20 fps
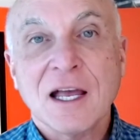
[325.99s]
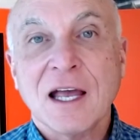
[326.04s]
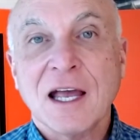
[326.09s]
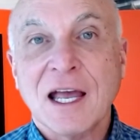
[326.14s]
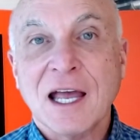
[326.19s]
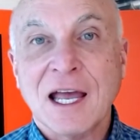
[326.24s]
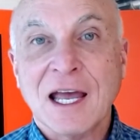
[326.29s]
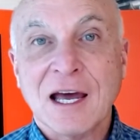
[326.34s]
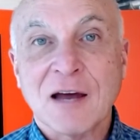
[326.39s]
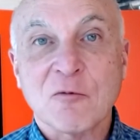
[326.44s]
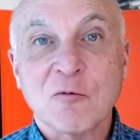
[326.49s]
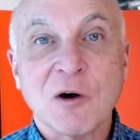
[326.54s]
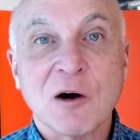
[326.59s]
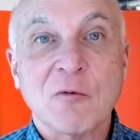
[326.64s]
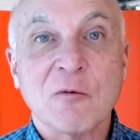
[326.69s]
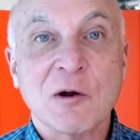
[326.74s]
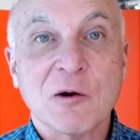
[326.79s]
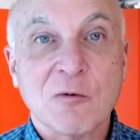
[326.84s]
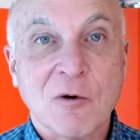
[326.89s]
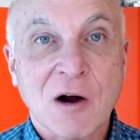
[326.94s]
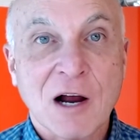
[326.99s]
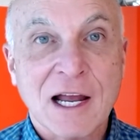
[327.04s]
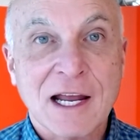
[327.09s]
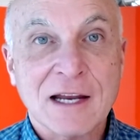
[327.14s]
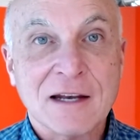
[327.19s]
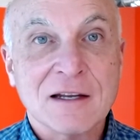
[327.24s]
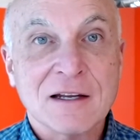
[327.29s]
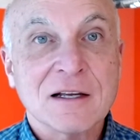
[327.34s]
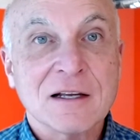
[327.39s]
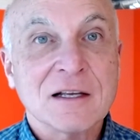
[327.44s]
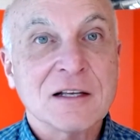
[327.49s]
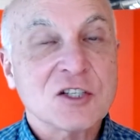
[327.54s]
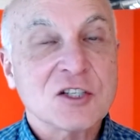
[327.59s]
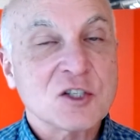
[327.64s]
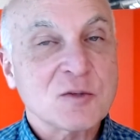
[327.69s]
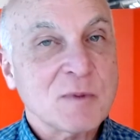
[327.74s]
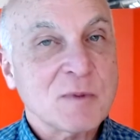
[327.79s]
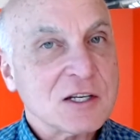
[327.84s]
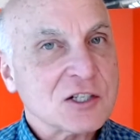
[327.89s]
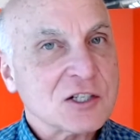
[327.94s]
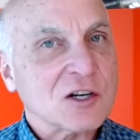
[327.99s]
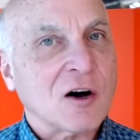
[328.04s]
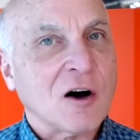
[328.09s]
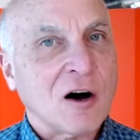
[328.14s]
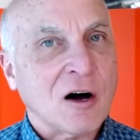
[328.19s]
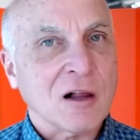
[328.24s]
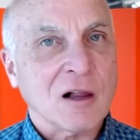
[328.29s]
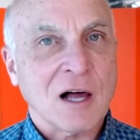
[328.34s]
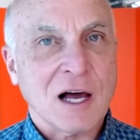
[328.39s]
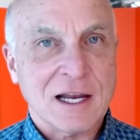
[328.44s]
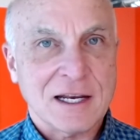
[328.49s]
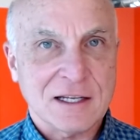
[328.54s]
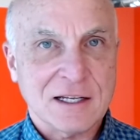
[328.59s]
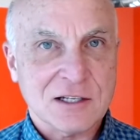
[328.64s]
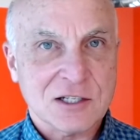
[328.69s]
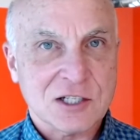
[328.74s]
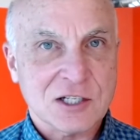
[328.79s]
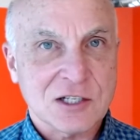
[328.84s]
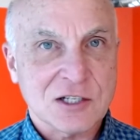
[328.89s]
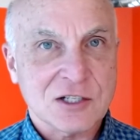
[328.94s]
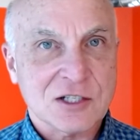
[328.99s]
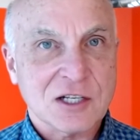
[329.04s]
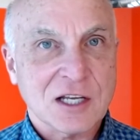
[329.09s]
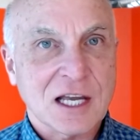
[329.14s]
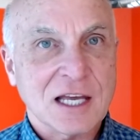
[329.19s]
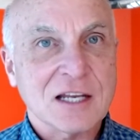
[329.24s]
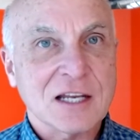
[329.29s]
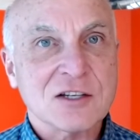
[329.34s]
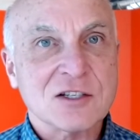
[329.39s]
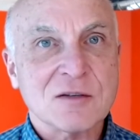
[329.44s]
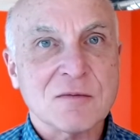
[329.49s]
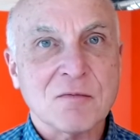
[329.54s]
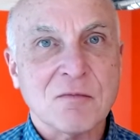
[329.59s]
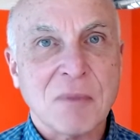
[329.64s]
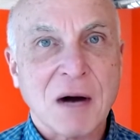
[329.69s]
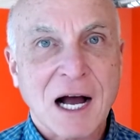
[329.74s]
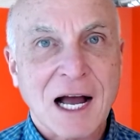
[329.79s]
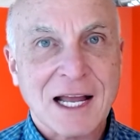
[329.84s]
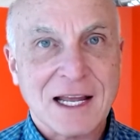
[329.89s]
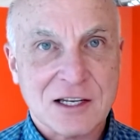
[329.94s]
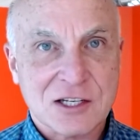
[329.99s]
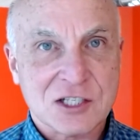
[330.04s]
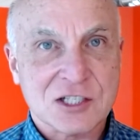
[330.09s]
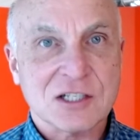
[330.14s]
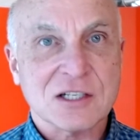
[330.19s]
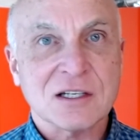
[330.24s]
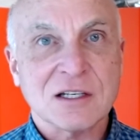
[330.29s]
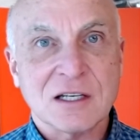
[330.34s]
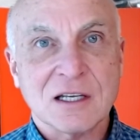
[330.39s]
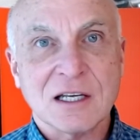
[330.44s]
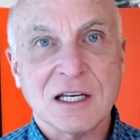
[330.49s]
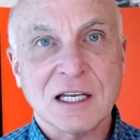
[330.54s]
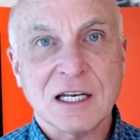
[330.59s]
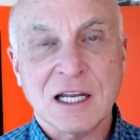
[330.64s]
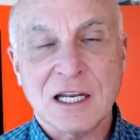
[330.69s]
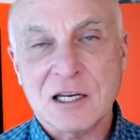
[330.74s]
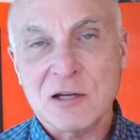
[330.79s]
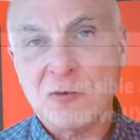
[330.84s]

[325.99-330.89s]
and what we write speaks to all audiences and isn't biased in any